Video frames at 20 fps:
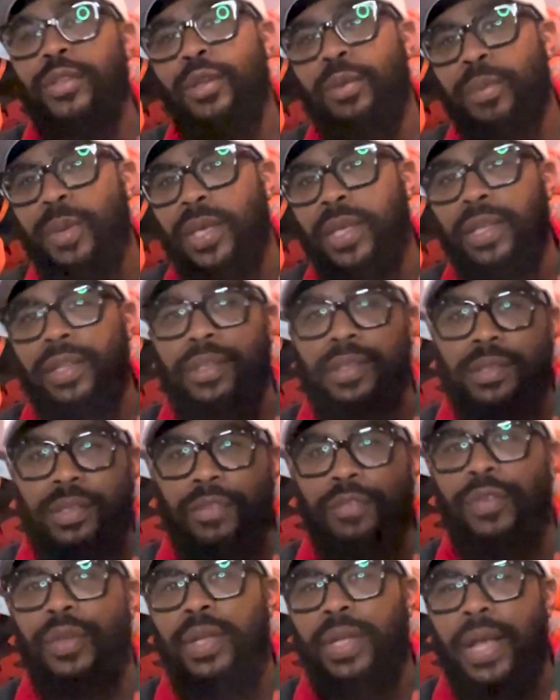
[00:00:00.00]
make it the
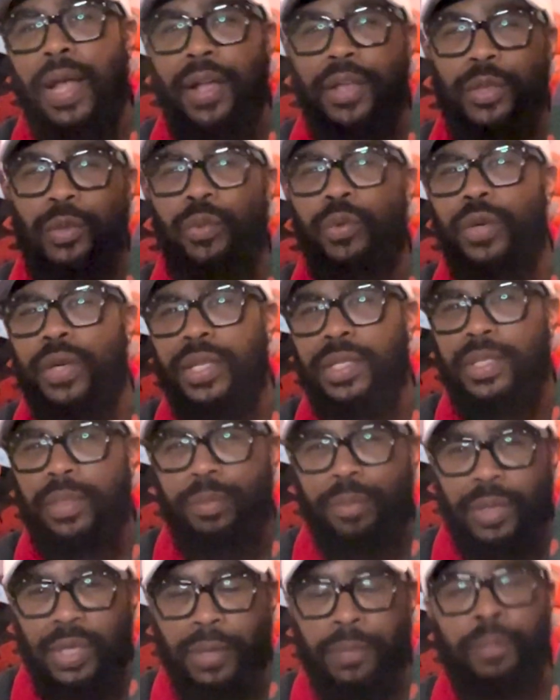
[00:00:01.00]
fit how you want it to
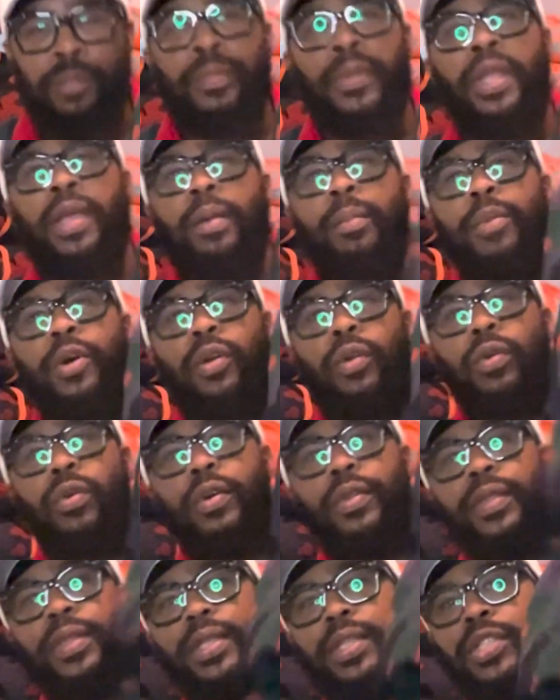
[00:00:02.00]
be. But
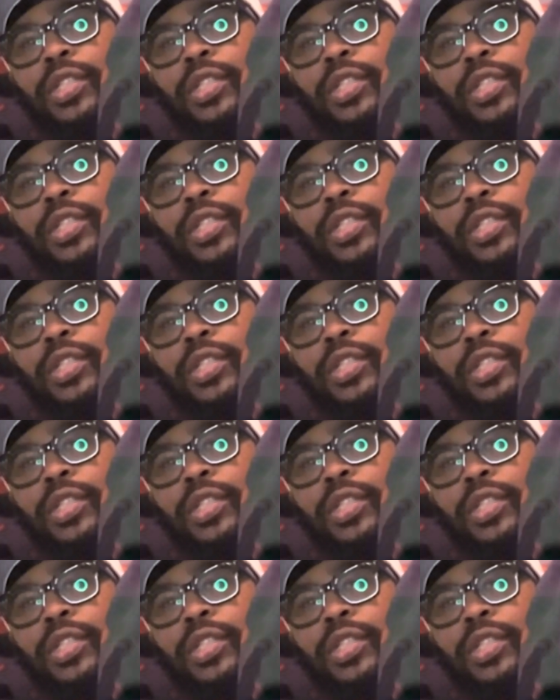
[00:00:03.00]
on this